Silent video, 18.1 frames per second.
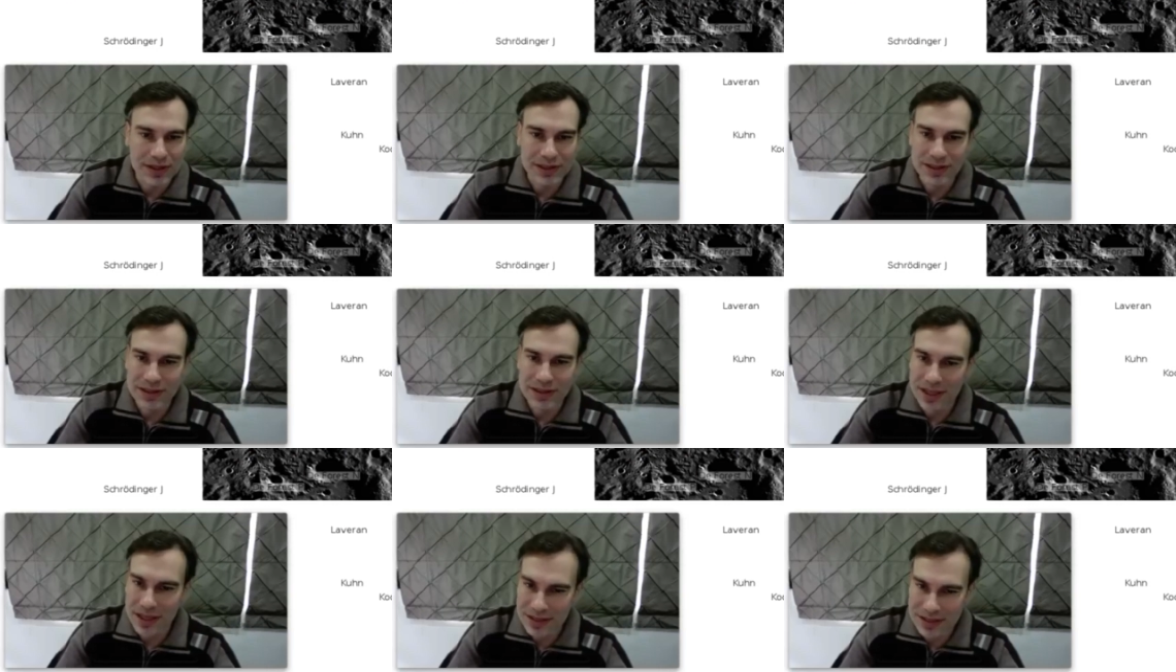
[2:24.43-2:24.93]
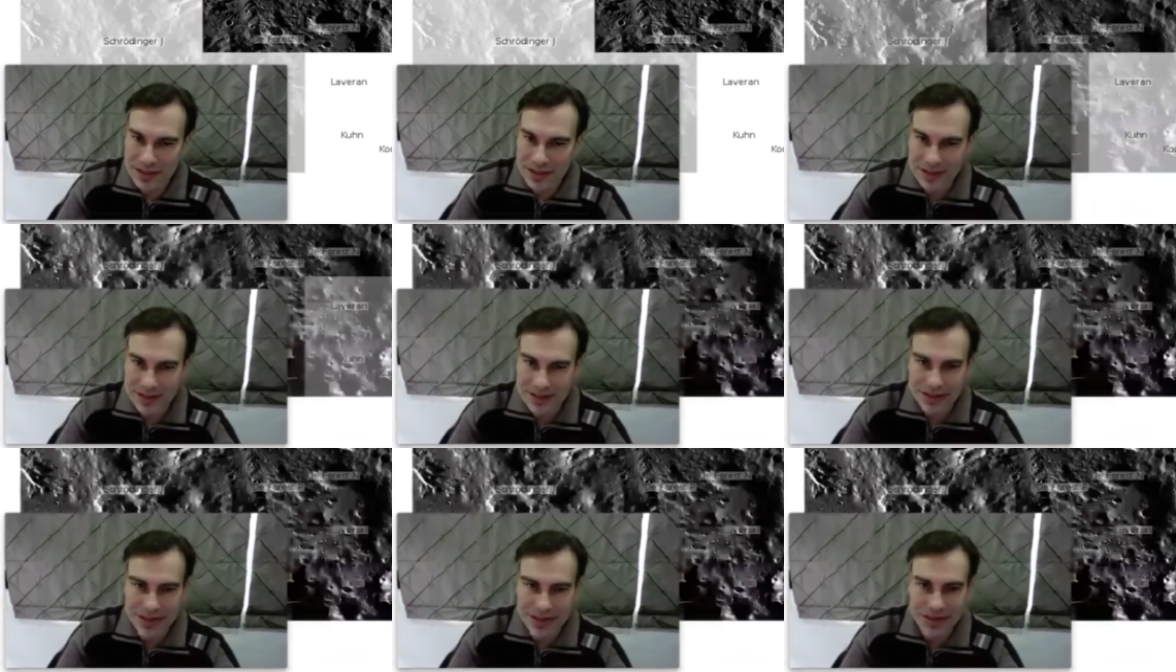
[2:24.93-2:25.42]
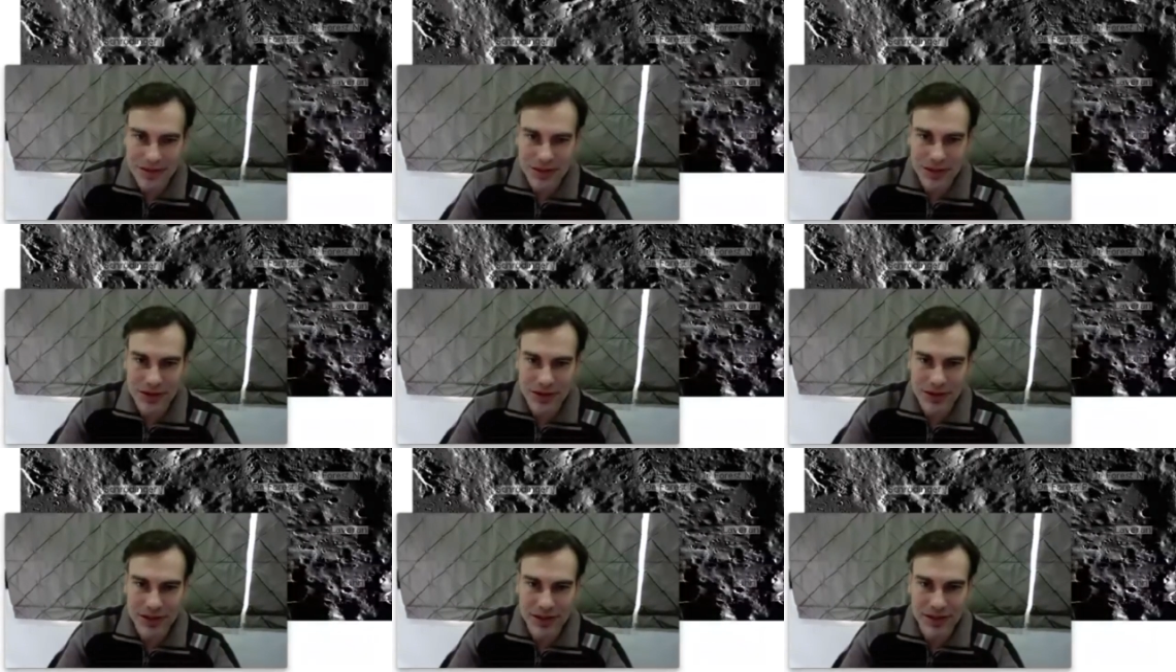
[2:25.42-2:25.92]
Yes, it's still
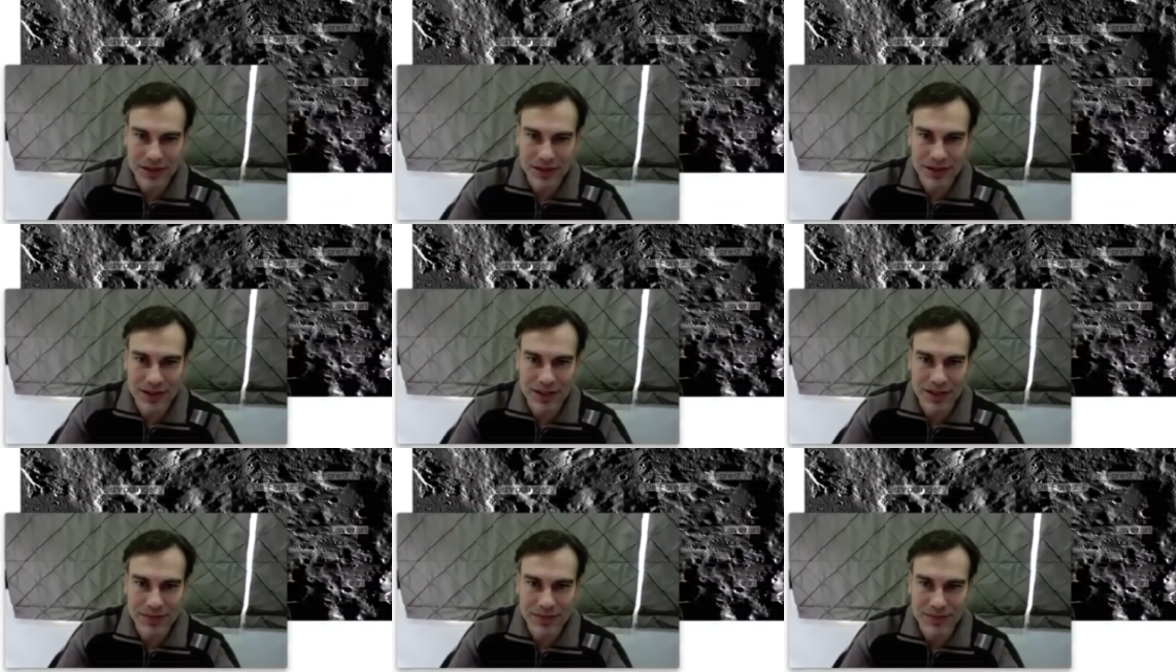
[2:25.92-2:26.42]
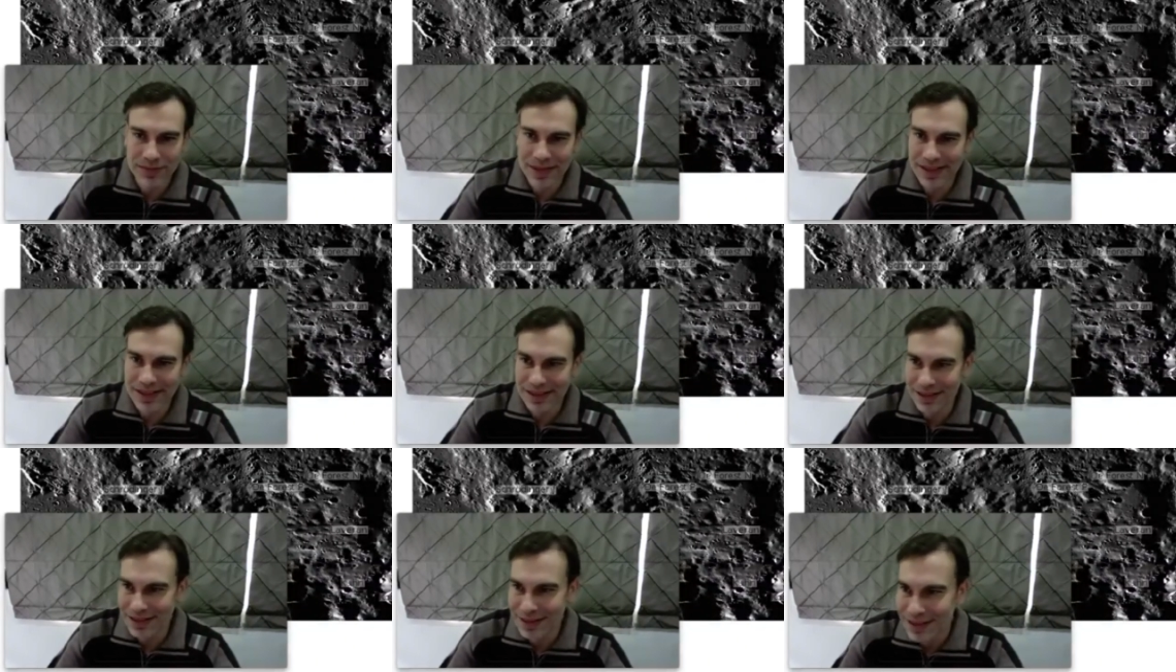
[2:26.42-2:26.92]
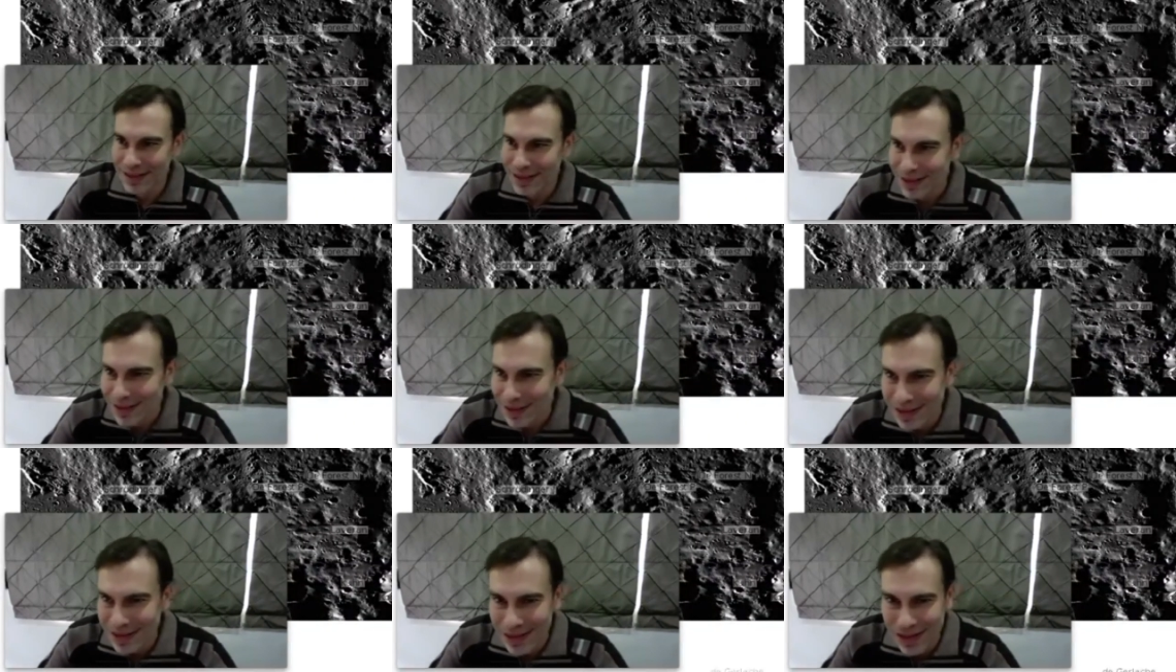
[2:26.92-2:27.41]
loading. Lucky me.
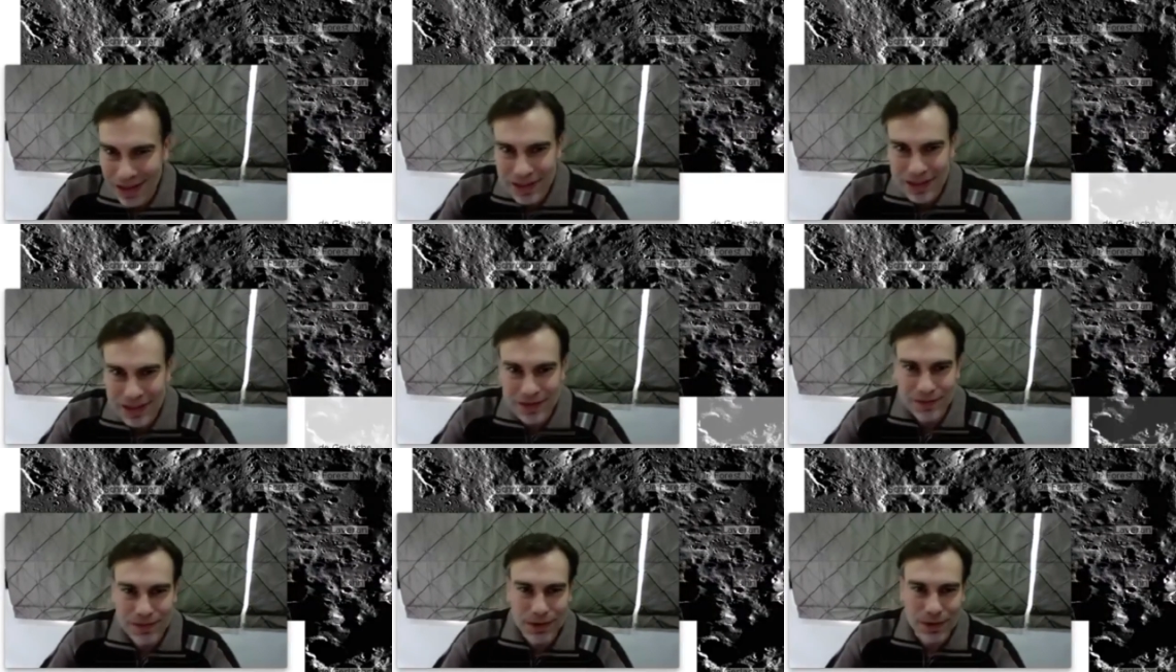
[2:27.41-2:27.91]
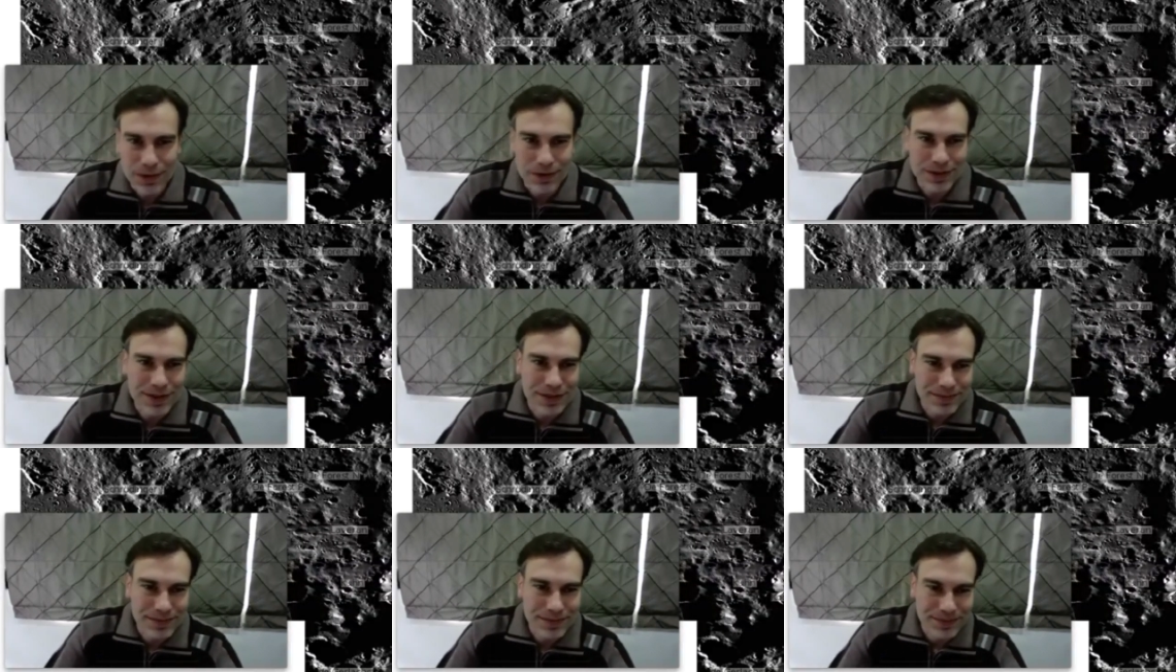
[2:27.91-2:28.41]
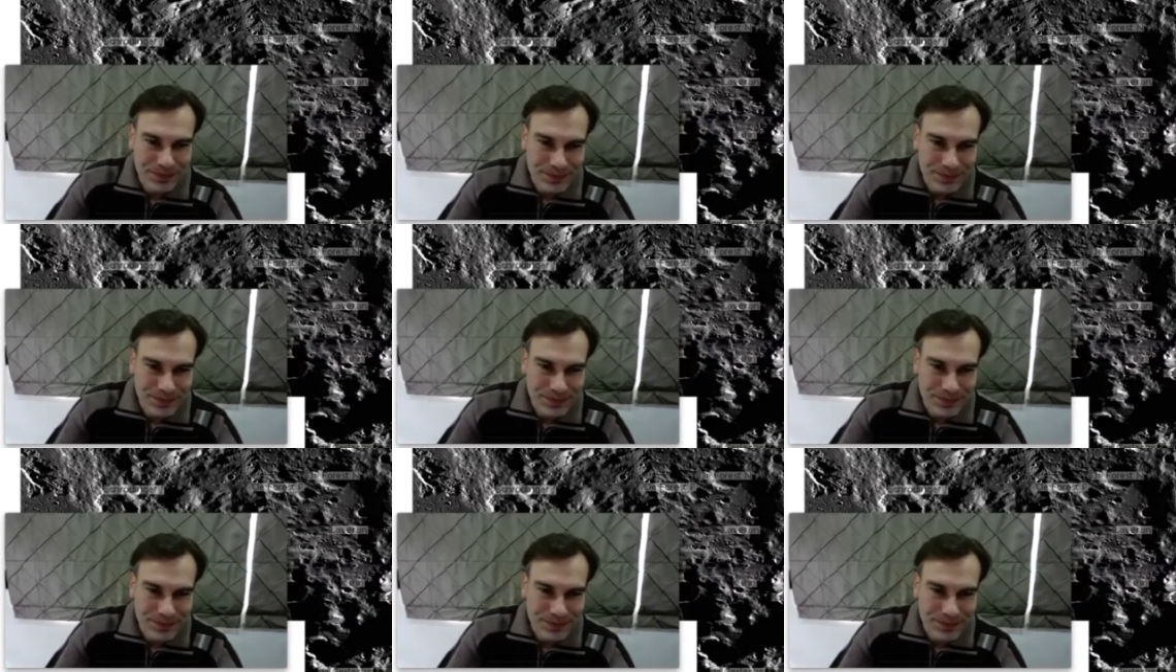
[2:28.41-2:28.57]
That's a first.